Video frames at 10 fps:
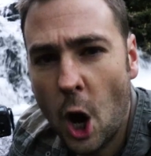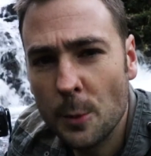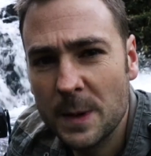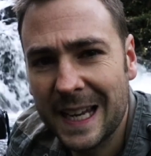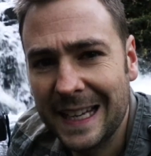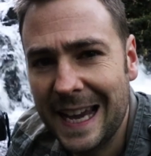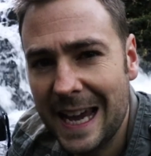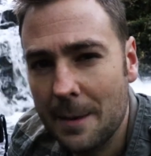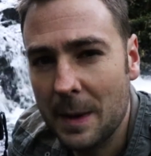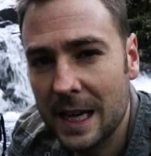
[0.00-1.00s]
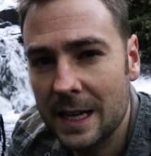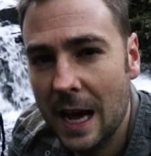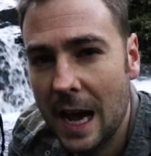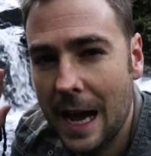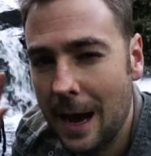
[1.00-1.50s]
I hope you can hear me.
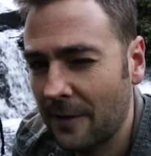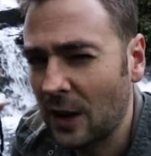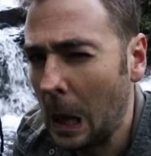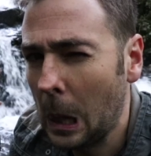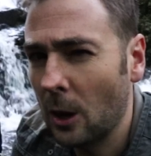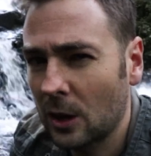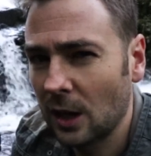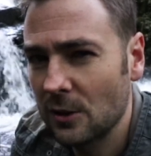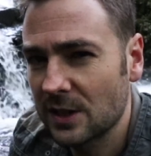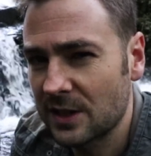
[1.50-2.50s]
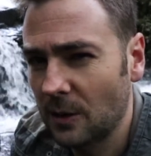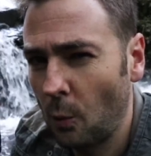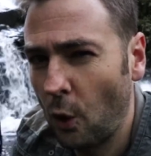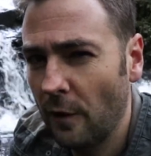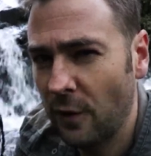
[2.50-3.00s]
I've got a lot closer to the
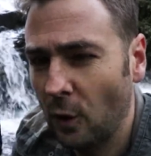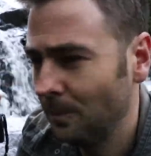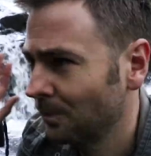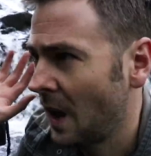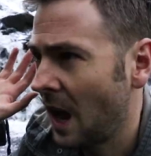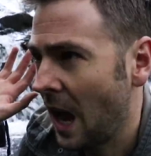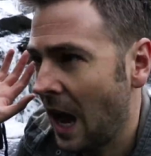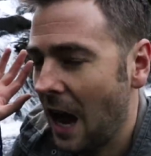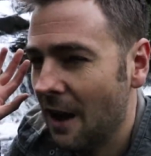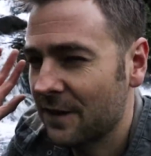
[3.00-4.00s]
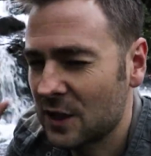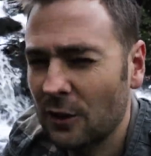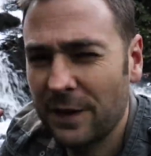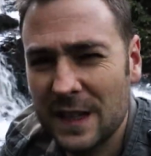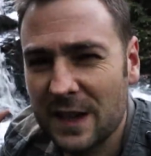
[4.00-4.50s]
waterfall.
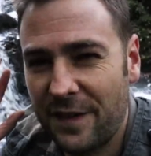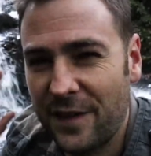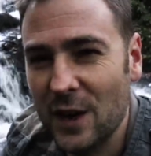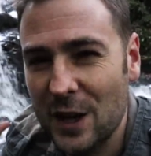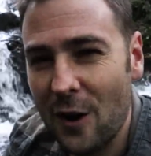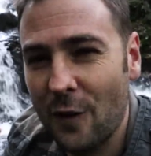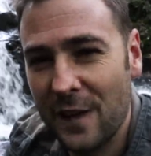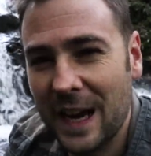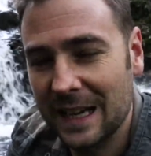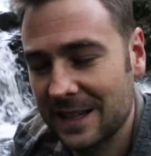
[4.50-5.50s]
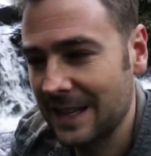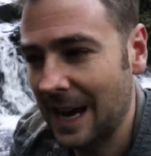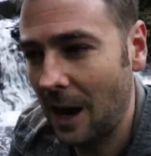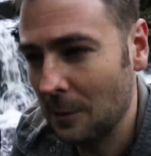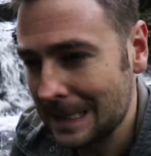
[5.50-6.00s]
Photography's a funny old thing, isn't
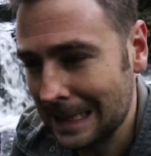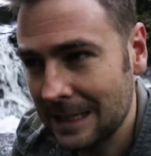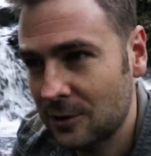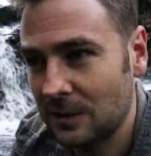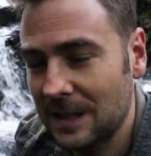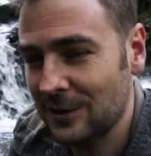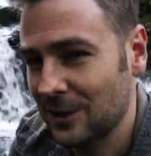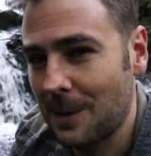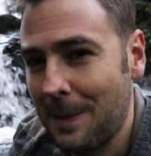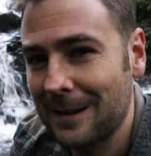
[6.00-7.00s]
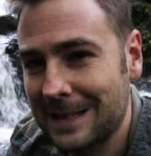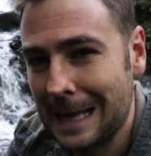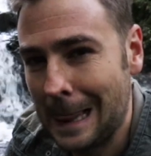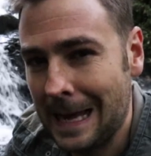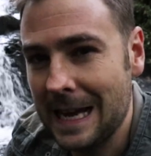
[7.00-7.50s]
it? I was literally just about
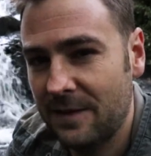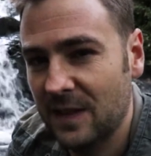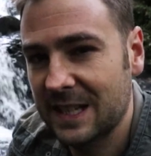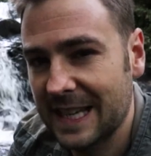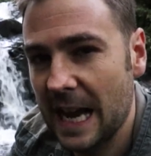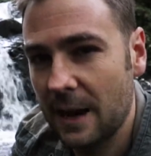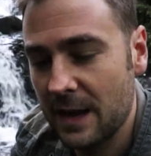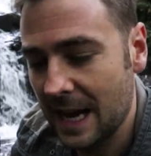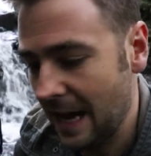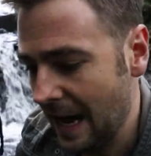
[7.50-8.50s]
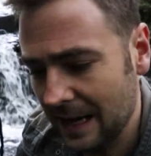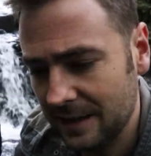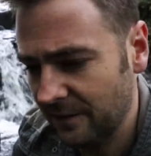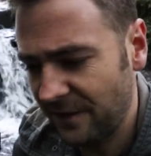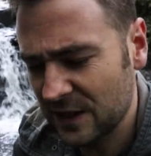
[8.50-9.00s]
to leave this area
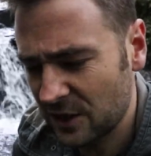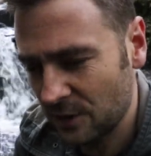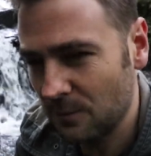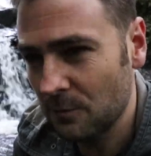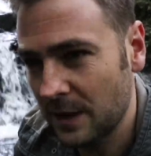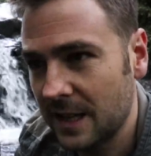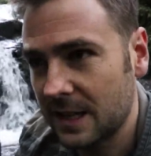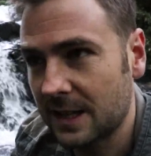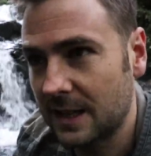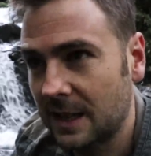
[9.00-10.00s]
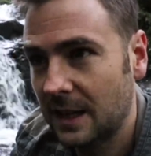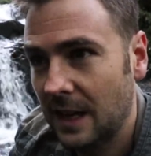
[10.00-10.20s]
and for some reason